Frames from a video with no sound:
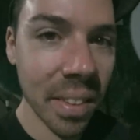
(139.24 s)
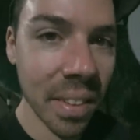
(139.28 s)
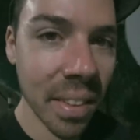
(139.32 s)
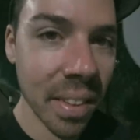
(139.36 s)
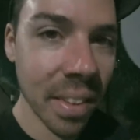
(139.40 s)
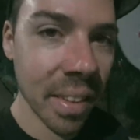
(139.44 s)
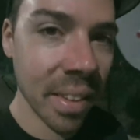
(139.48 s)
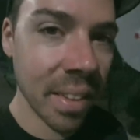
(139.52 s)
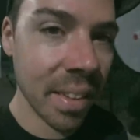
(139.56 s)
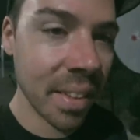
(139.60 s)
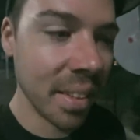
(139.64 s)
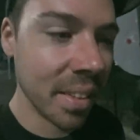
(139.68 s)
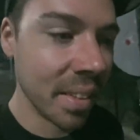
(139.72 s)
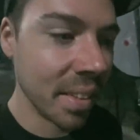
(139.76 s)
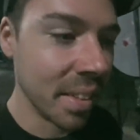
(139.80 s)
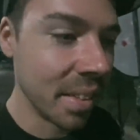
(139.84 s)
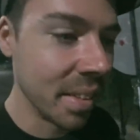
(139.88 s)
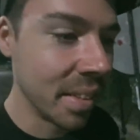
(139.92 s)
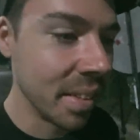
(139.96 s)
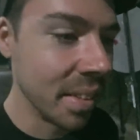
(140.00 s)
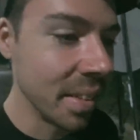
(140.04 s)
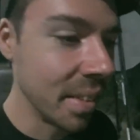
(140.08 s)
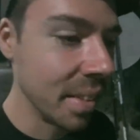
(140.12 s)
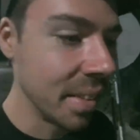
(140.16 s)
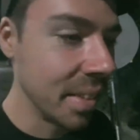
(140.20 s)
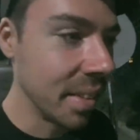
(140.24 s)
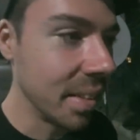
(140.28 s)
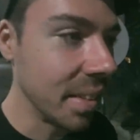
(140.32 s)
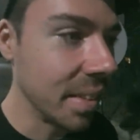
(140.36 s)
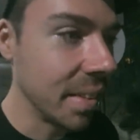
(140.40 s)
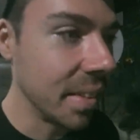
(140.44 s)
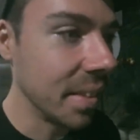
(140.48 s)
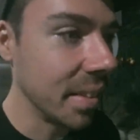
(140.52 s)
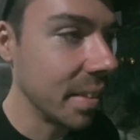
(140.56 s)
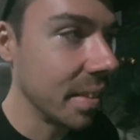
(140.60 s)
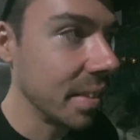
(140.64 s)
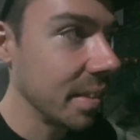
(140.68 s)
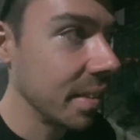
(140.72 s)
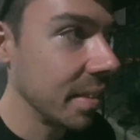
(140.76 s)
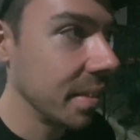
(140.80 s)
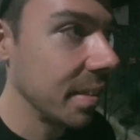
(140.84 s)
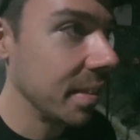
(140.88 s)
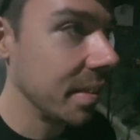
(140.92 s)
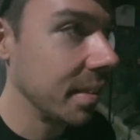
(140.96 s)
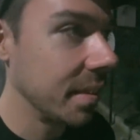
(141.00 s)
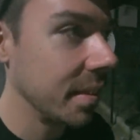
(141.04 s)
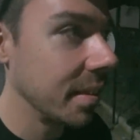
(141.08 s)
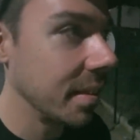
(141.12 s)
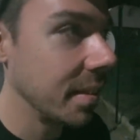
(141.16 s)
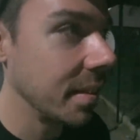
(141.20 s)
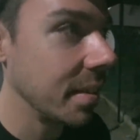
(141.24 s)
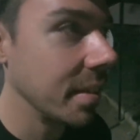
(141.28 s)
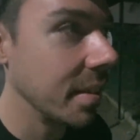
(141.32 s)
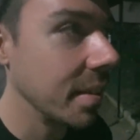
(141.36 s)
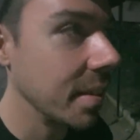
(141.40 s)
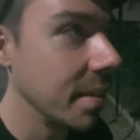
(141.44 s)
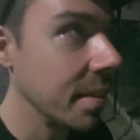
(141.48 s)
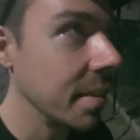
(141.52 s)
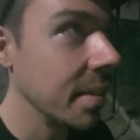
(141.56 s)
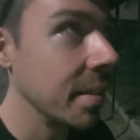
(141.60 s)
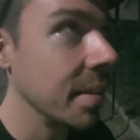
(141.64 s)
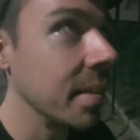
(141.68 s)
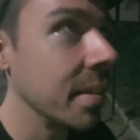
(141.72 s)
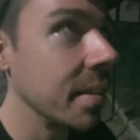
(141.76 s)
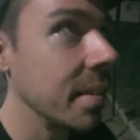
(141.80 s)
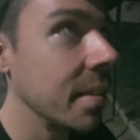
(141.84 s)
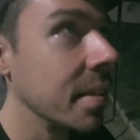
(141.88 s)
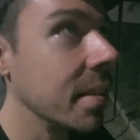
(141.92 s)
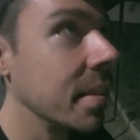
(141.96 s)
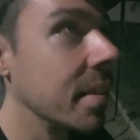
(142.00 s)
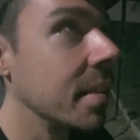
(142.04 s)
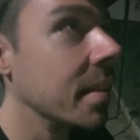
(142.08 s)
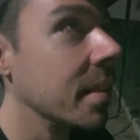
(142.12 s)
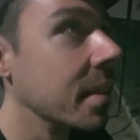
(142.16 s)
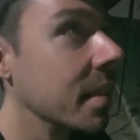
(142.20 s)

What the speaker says: No one is speaking in this clip.